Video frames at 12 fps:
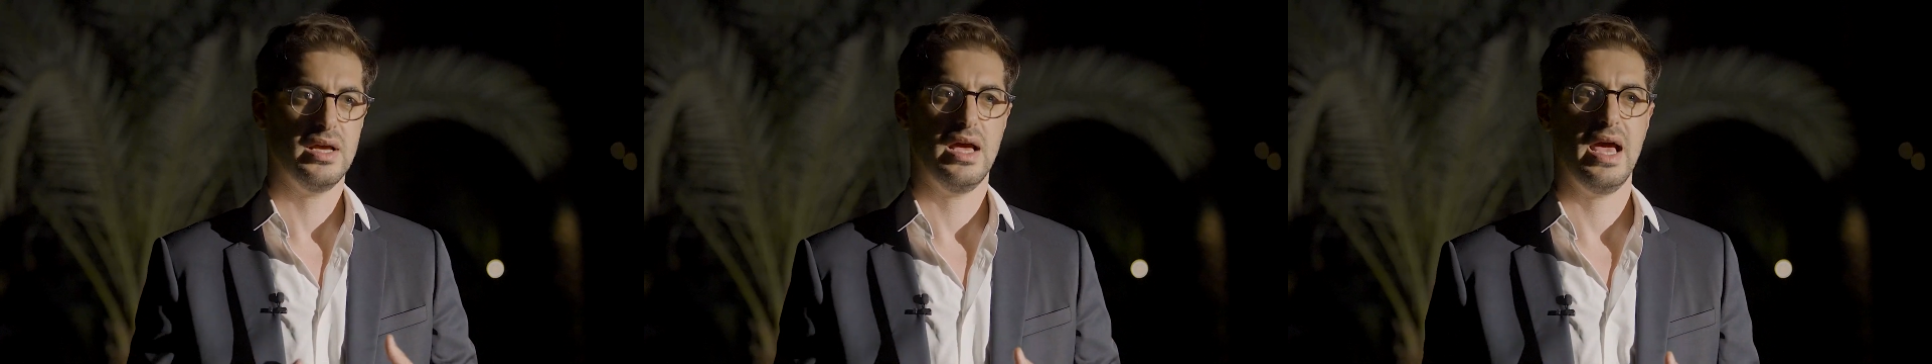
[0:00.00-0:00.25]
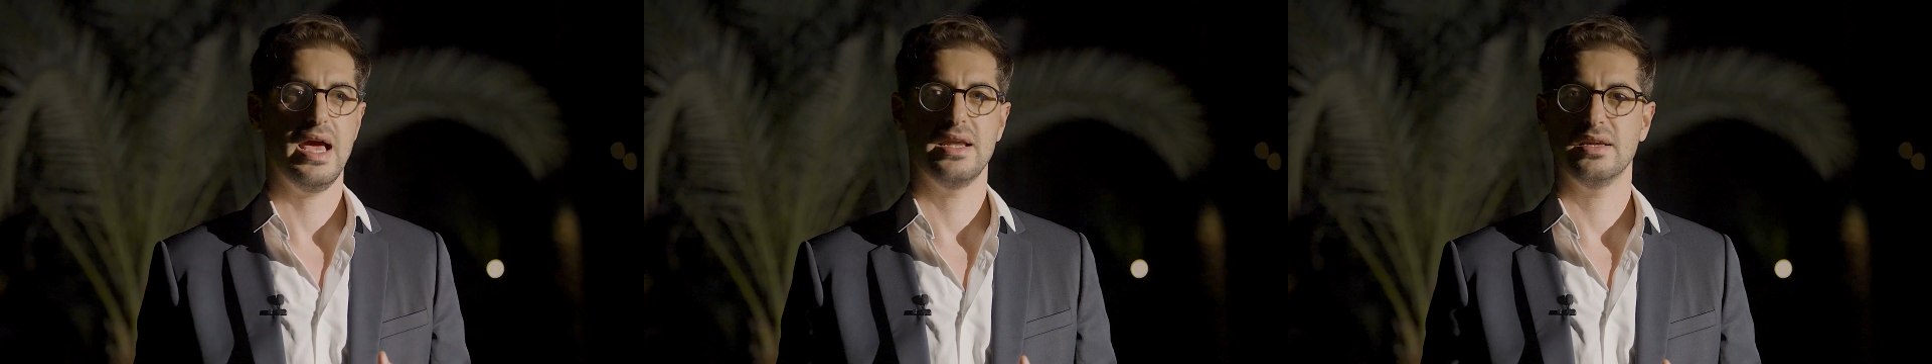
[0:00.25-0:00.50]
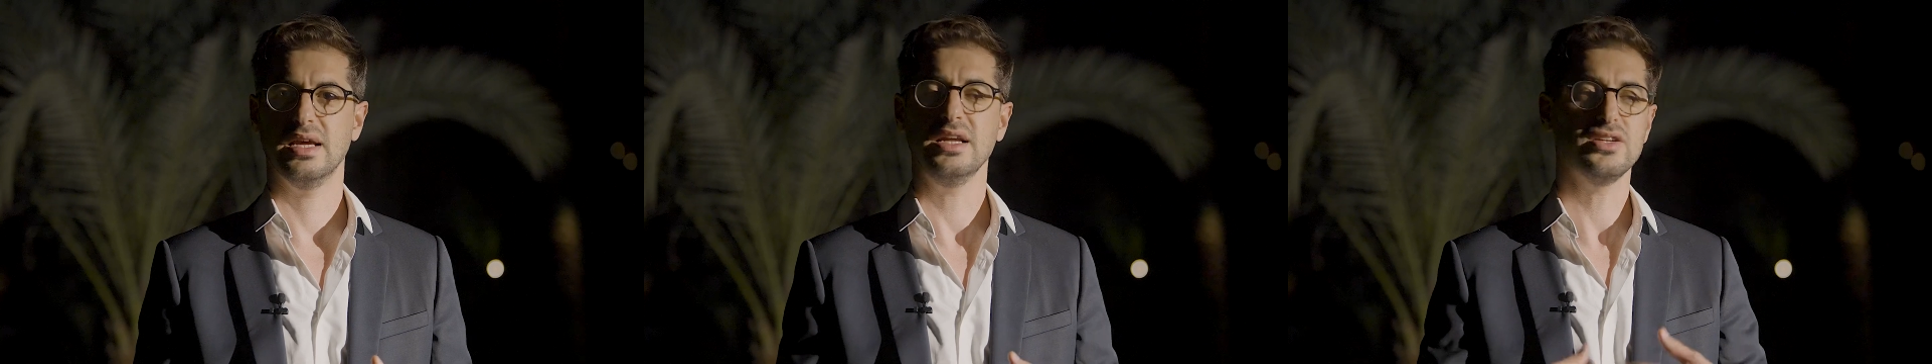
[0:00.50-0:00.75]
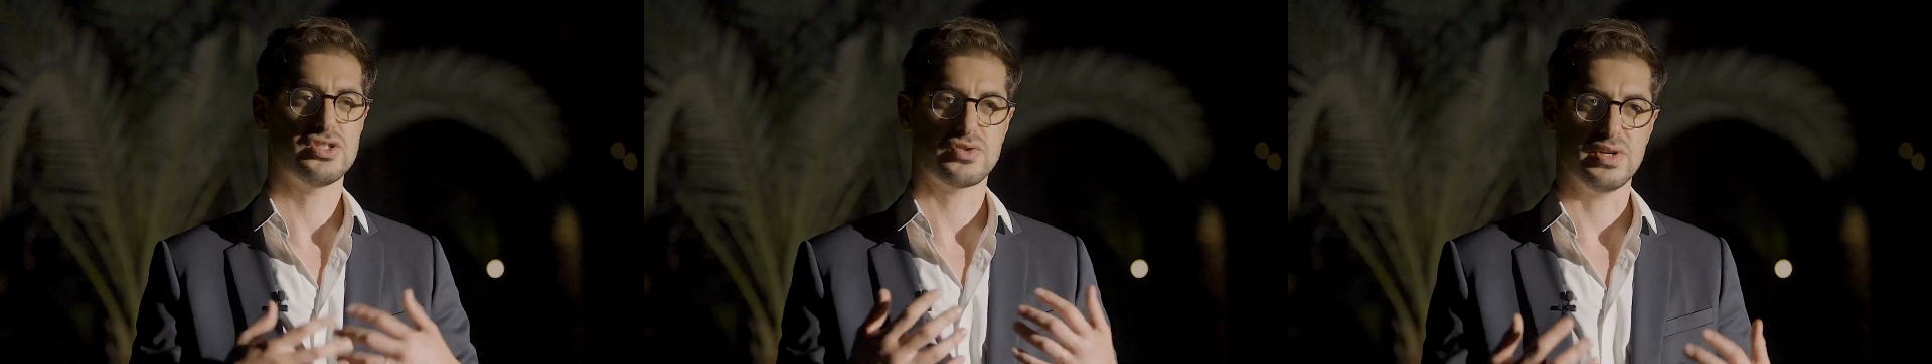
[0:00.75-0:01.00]
and
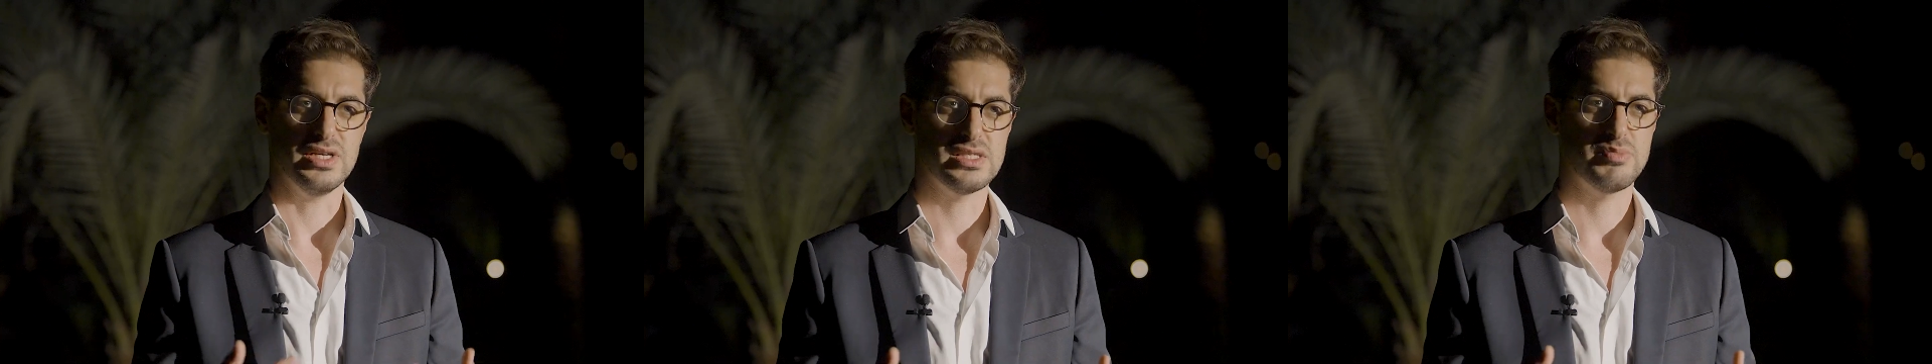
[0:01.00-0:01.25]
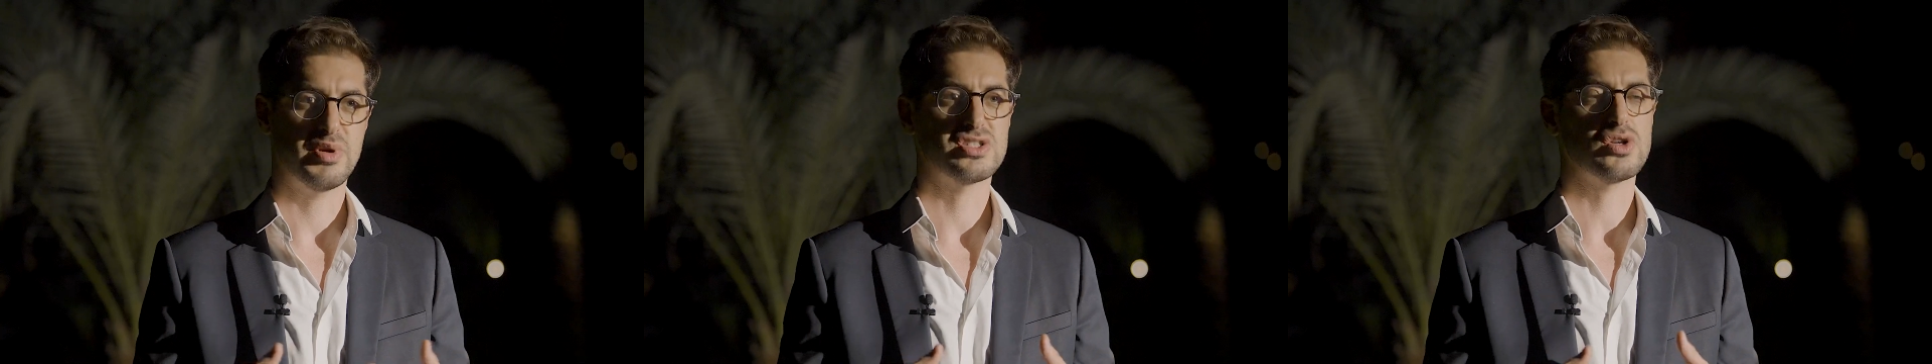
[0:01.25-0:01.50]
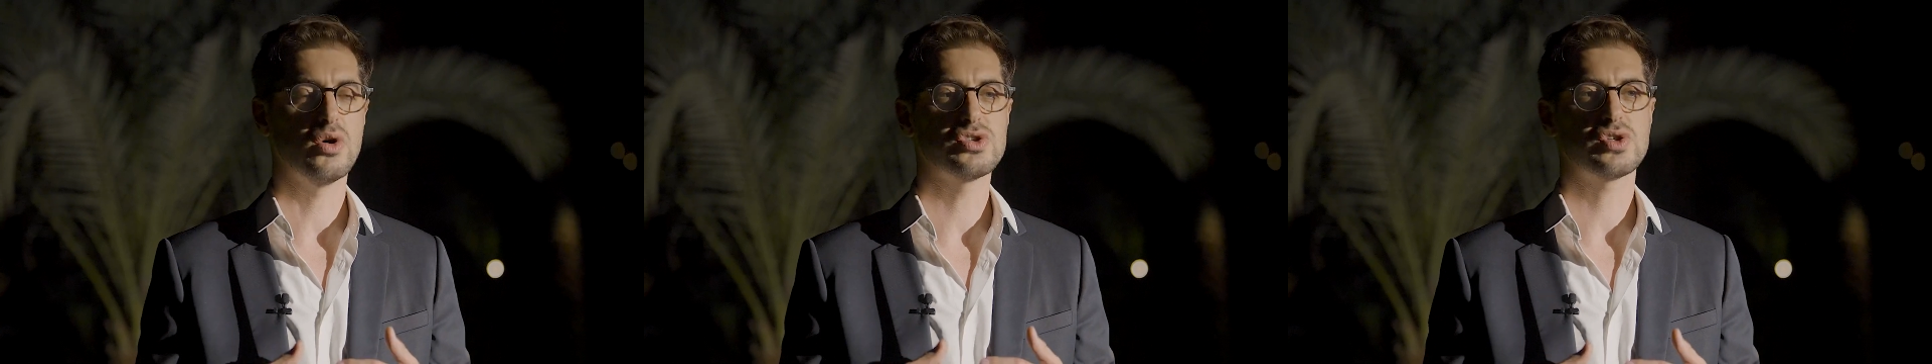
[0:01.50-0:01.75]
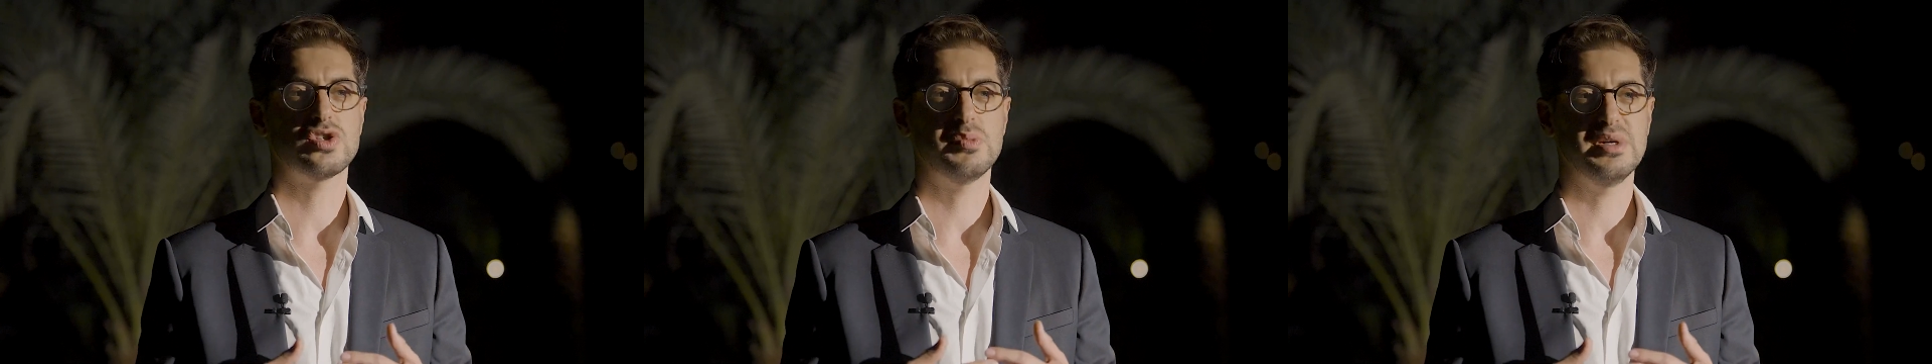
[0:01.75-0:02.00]
industries, but it's
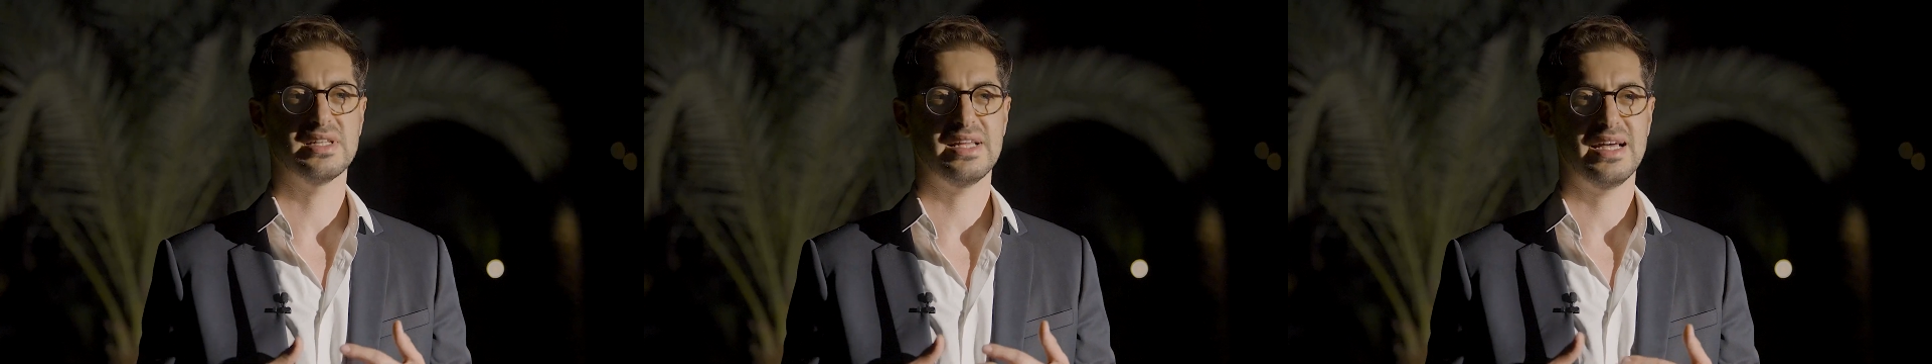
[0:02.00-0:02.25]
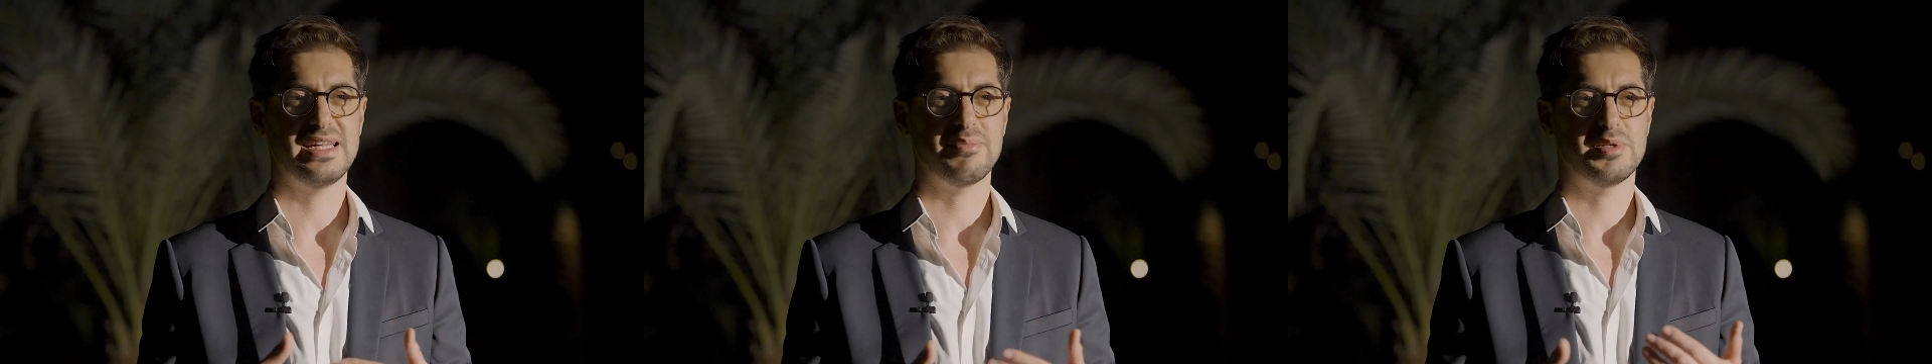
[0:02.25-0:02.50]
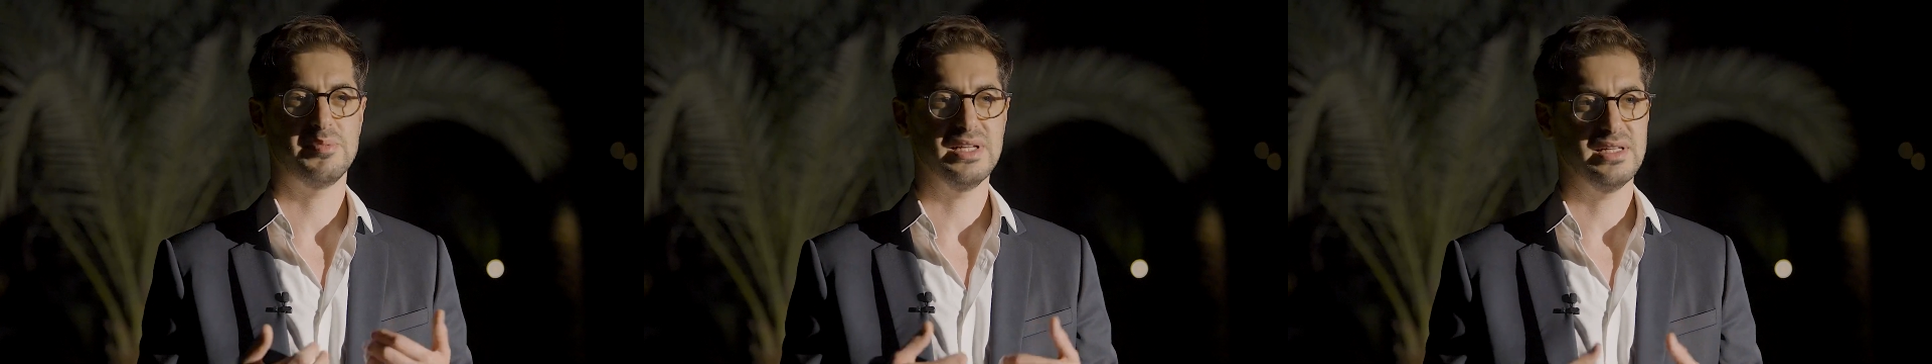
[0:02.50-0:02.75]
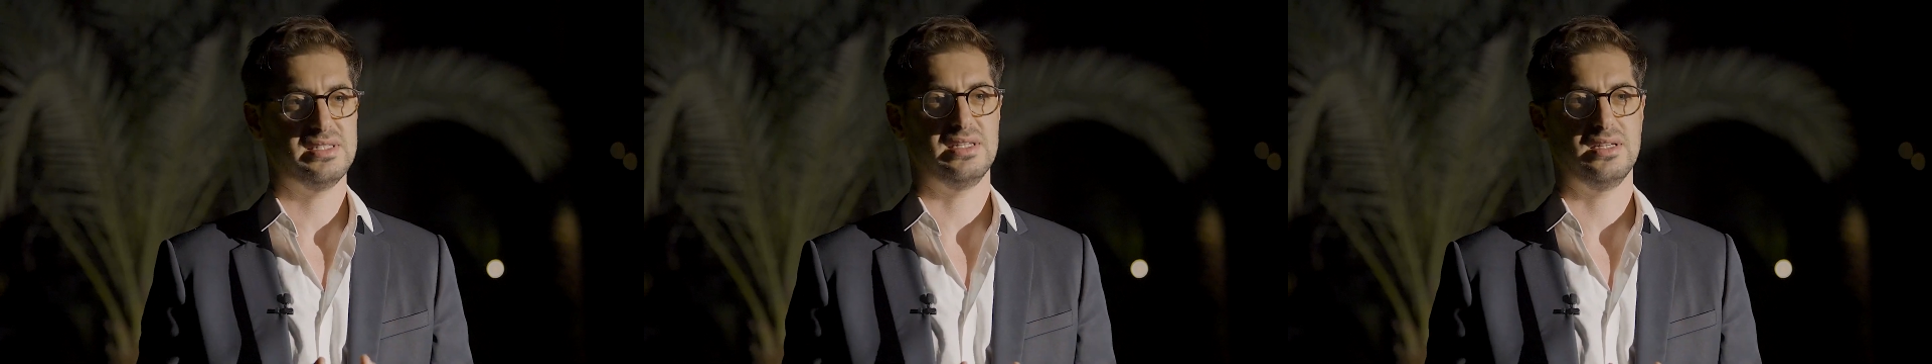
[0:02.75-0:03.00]
also to build
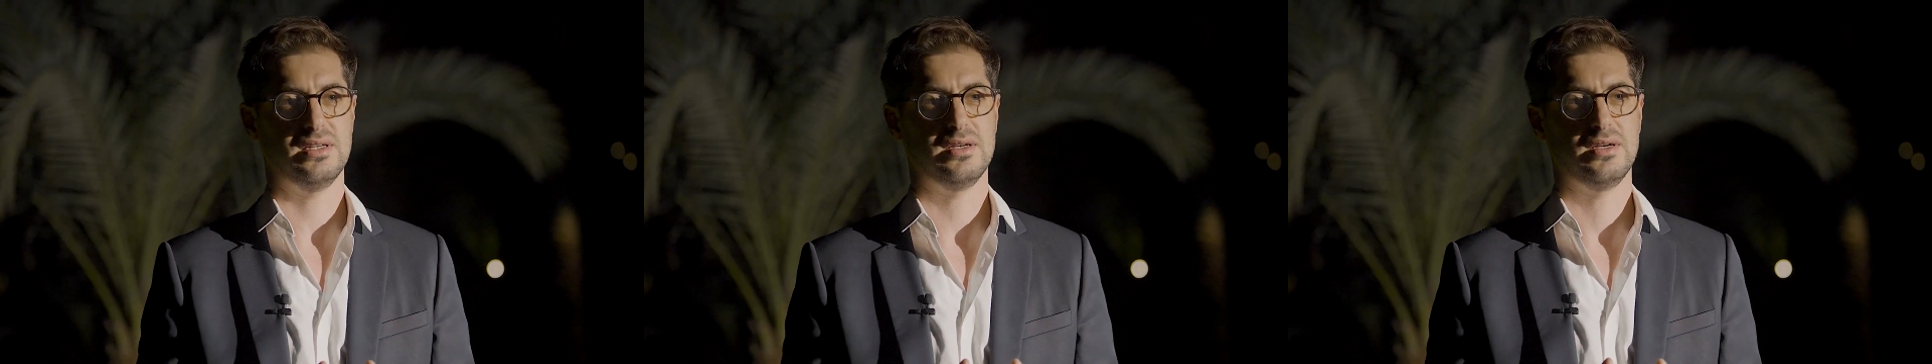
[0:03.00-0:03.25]
adaptability.